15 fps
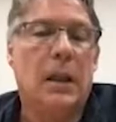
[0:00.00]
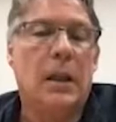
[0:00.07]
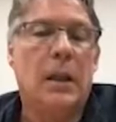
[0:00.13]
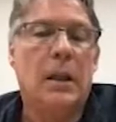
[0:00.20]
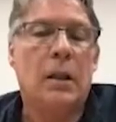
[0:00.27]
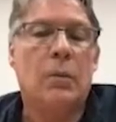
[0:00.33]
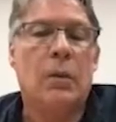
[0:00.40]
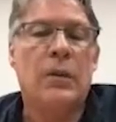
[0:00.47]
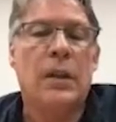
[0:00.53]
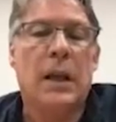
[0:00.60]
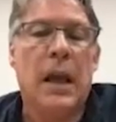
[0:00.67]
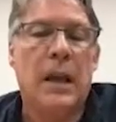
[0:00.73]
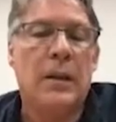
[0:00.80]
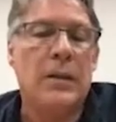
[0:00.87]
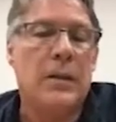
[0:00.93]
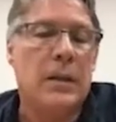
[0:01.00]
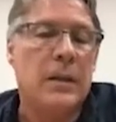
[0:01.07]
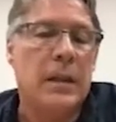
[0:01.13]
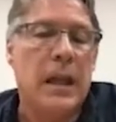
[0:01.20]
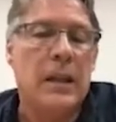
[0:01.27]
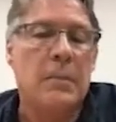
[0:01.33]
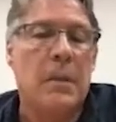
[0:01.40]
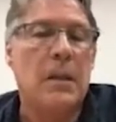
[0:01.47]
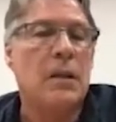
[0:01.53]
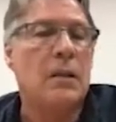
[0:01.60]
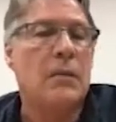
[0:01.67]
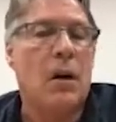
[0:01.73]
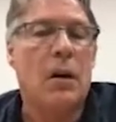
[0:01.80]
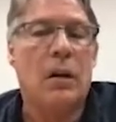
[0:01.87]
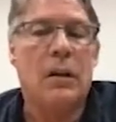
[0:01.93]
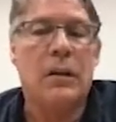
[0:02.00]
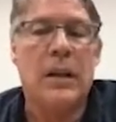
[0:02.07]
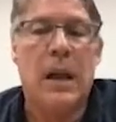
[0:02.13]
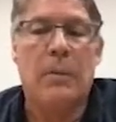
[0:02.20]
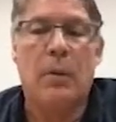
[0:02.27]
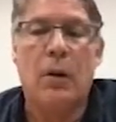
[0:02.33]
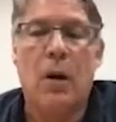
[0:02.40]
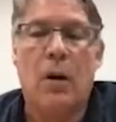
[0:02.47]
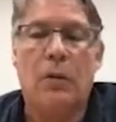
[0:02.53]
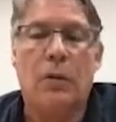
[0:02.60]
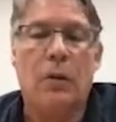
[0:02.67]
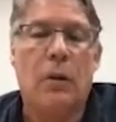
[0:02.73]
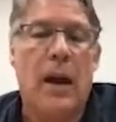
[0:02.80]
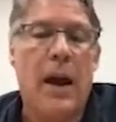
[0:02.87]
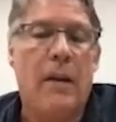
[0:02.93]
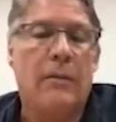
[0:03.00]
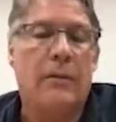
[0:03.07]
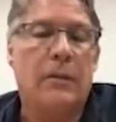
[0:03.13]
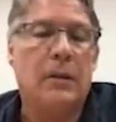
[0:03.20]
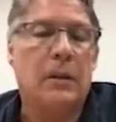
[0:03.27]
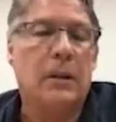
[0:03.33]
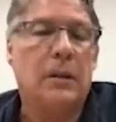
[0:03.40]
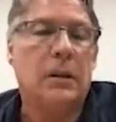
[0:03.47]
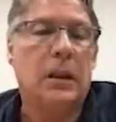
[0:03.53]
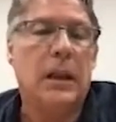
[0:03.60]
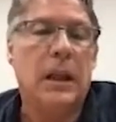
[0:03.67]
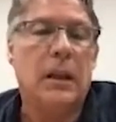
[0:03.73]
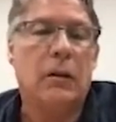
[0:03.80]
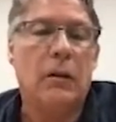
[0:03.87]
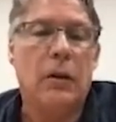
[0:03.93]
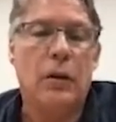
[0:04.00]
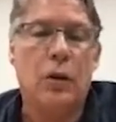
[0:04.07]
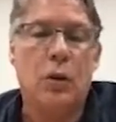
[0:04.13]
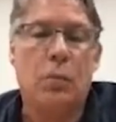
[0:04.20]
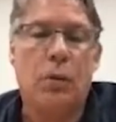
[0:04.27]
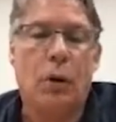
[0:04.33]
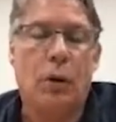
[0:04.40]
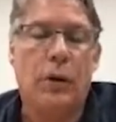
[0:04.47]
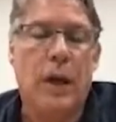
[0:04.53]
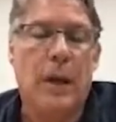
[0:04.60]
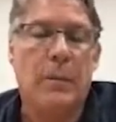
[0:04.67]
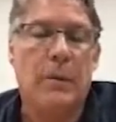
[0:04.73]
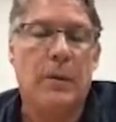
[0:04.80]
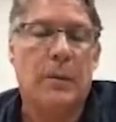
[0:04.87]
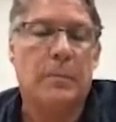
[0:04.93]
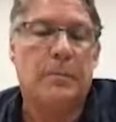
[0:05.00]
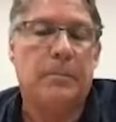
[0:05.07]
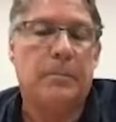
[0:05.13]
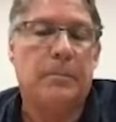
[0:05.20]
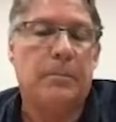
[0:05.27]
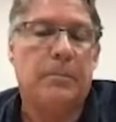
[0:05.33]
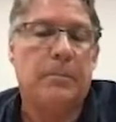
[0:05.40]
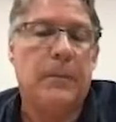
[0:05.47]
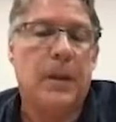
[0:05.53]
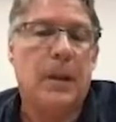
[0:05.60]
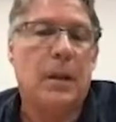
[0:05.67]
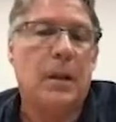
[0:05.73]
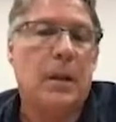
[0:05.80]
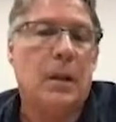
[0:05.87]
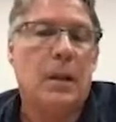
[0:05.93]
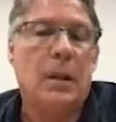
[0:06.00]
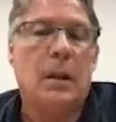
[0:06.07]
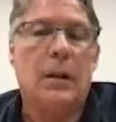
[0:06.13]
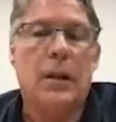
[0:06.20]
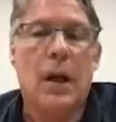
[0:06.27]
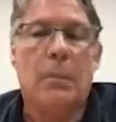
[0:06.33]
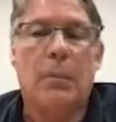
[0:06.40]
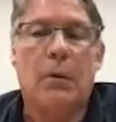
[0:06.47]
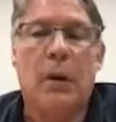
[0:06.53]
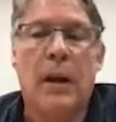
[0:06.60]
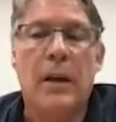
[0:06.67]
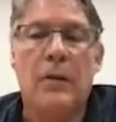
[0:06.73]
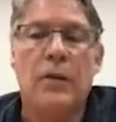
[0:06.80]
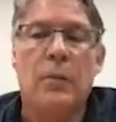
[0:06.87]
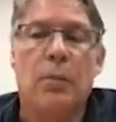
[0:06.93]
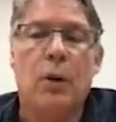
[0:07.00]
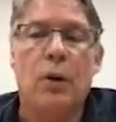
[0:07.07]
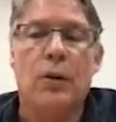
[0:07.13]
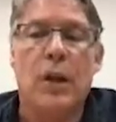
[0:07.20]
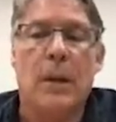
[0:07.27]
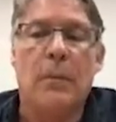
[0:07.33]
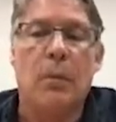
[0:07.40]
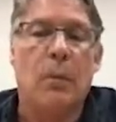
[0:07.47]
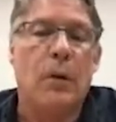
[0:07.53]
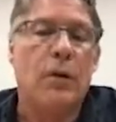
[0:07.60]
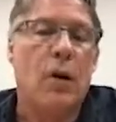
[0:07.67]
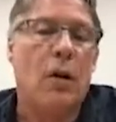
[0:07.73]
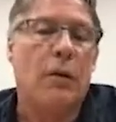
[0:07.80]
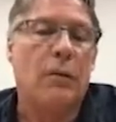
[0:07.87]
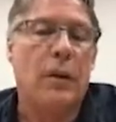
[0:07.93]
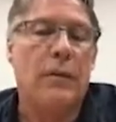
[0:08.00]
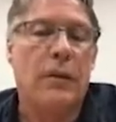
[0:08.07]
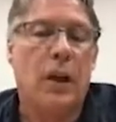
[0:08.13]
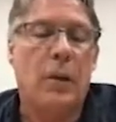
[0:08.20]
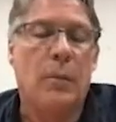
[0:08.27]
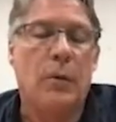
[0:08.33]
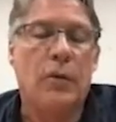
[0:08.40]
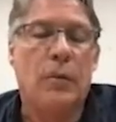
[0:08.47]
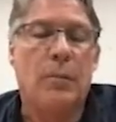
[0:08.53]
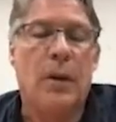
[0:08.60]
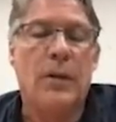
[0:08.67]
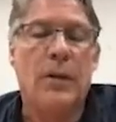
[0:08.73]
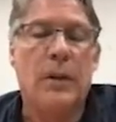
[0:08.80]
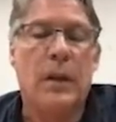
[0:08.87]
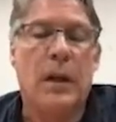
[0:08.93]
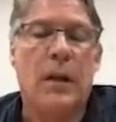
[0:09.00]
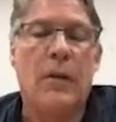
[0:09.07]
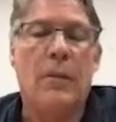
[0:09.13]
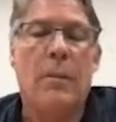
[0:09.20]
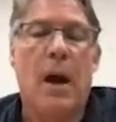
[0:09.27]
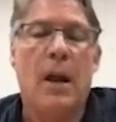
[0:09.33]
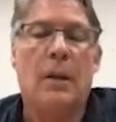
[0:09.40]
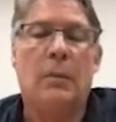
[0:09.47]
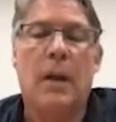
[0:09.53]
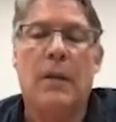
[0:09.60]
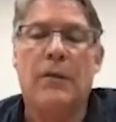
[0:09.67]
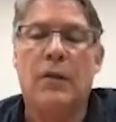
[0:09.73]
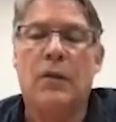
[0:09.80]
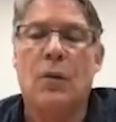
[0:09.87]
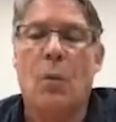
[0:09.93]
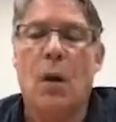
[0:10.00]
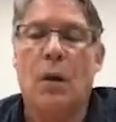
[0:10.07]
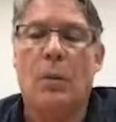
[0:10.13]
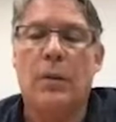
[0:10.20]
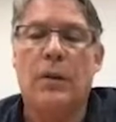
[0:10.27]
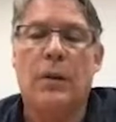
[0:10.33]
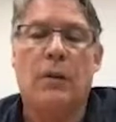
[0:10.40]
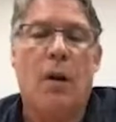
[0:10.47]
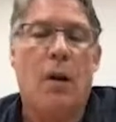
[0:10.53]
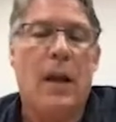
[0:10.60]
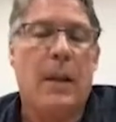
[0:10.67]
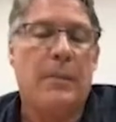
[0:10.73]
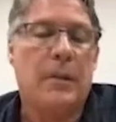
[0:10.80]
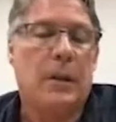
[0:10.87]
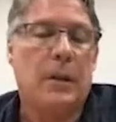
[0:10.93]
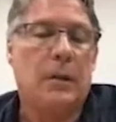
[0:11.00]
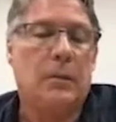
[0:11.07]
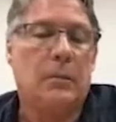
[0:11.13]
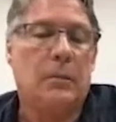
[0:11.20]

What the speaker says: Here once again is the state space of our example causal graph, and here are the two prototypes. On the upper right is the prototype in which all 3 variables are present, and on the bottom left is the one in which they're all absent.